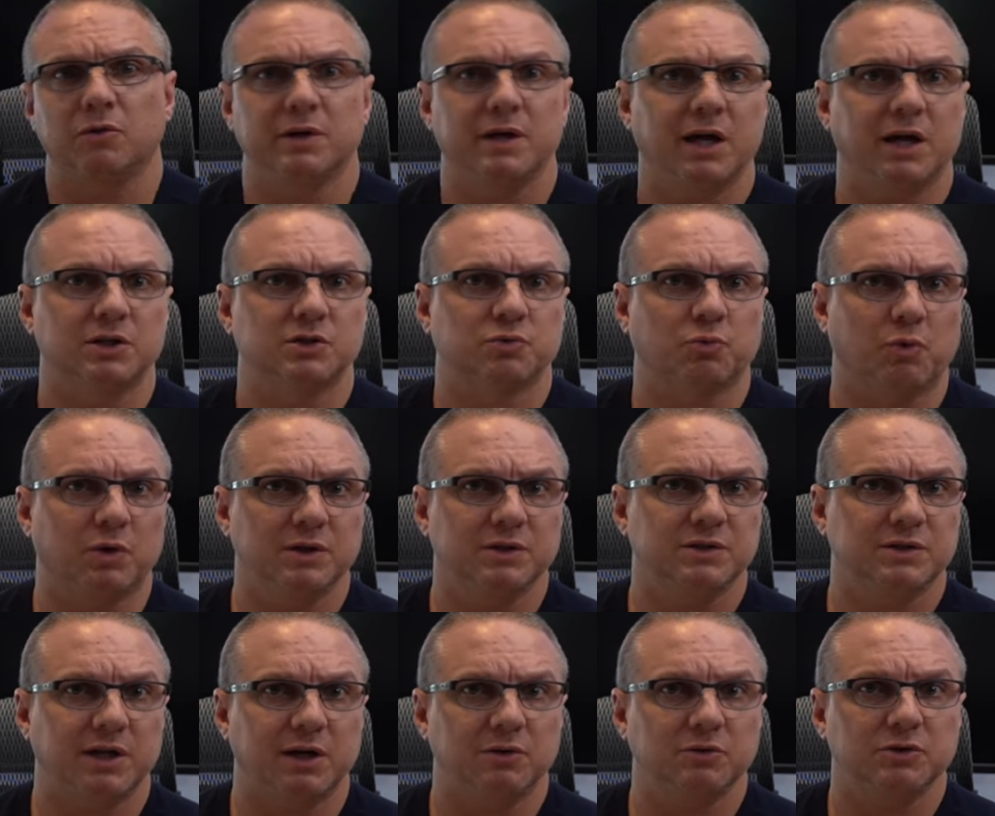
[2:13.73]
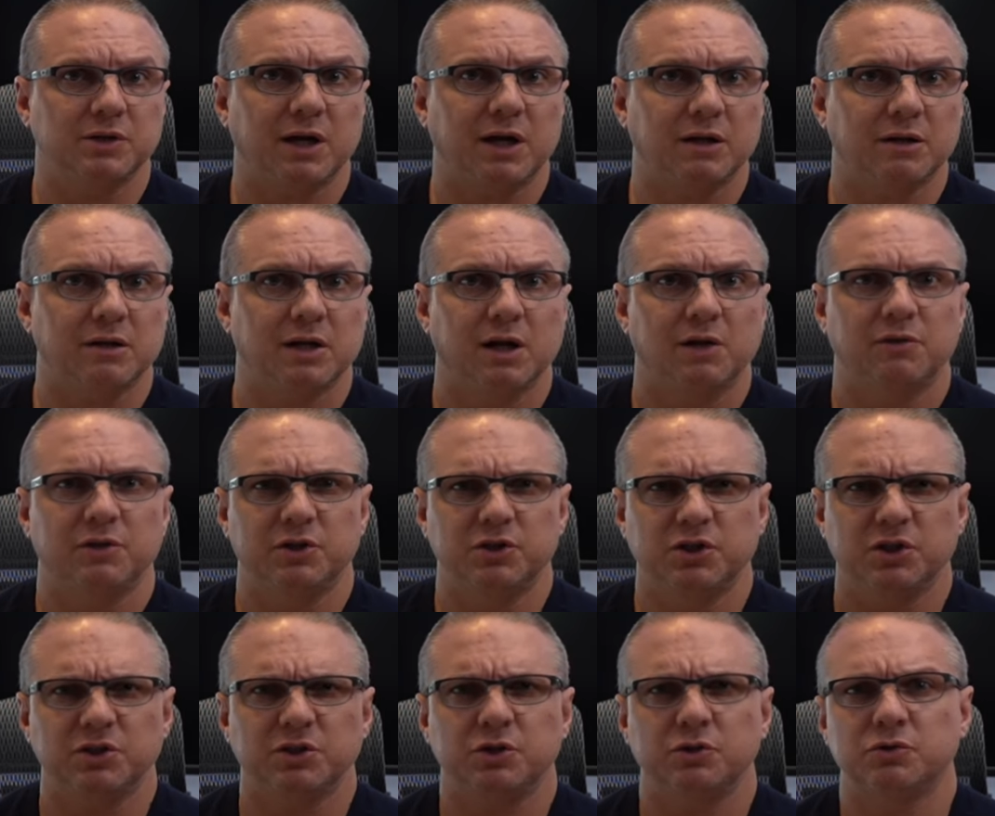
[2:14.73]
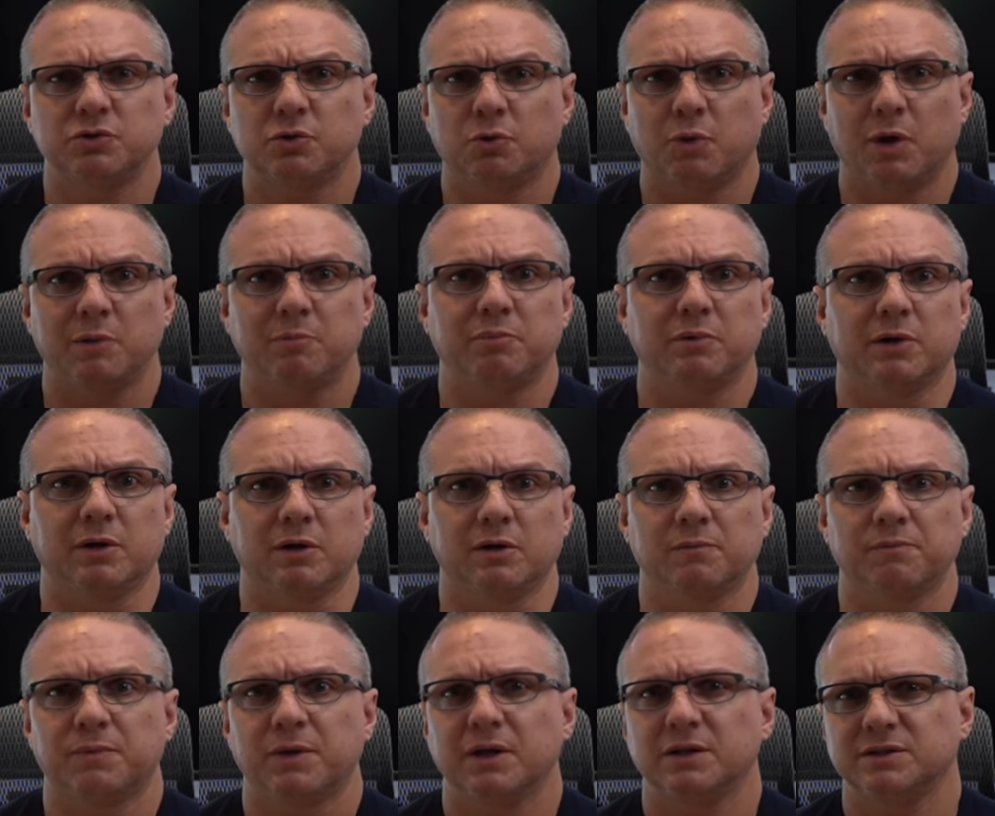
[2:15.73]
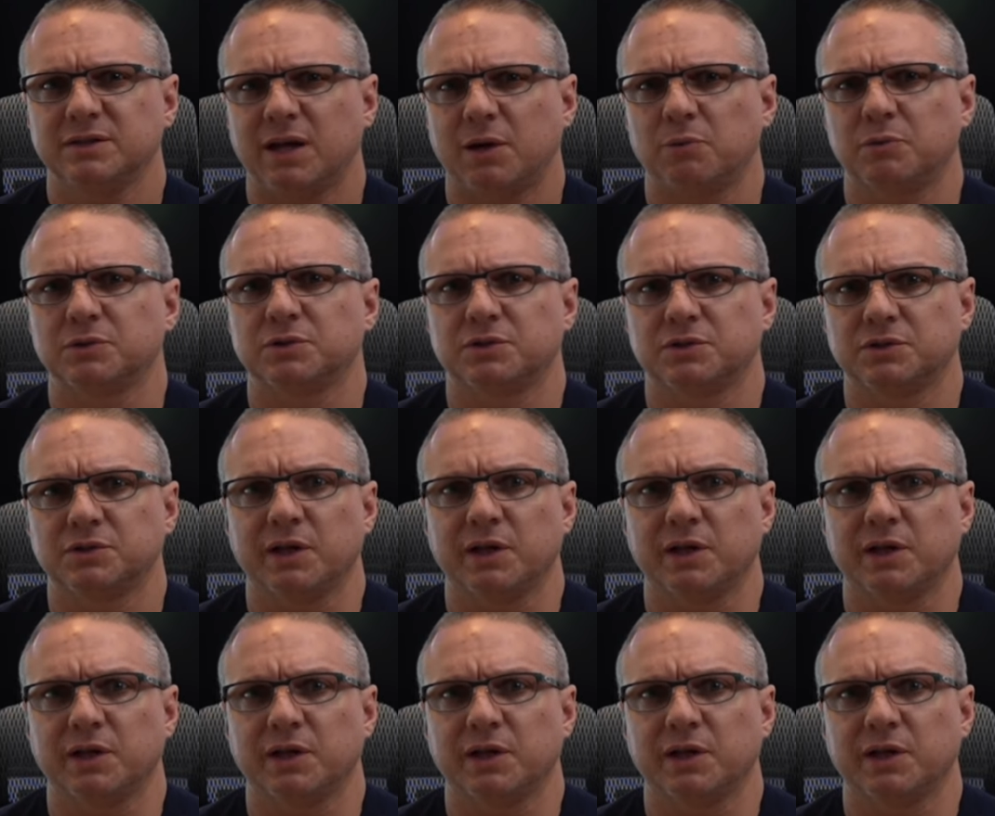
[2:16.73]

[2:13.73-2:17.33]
only has one sound jack, then just use the white plug, as that was the